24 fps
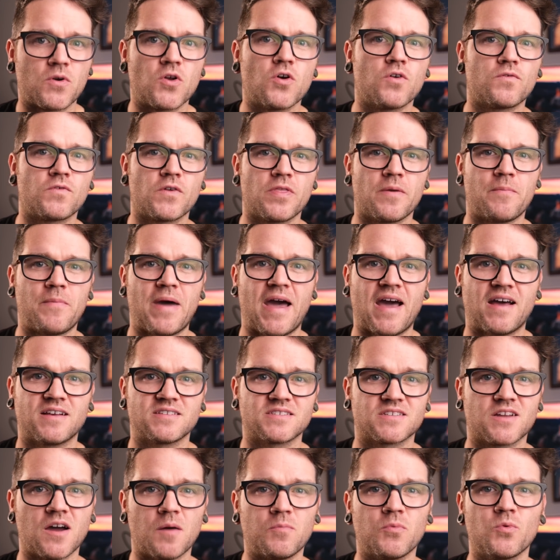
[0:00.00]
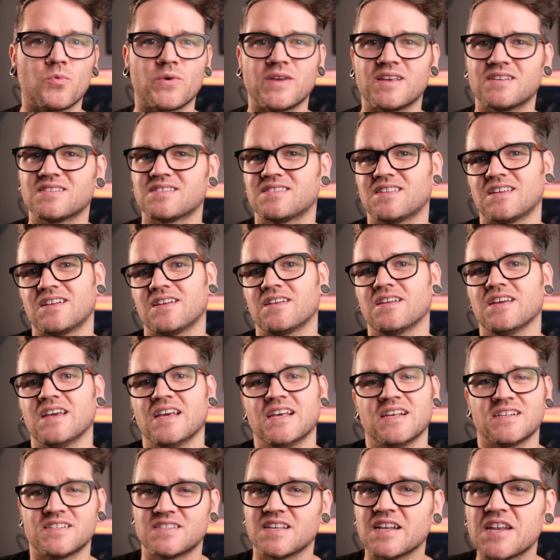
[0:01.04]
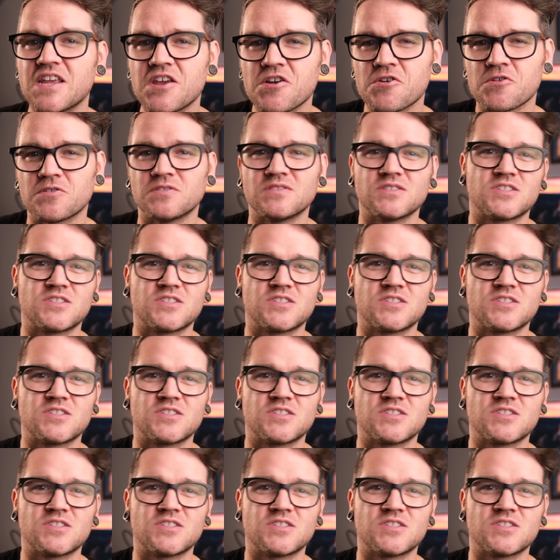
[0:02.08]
over the past couple weeks than sit here and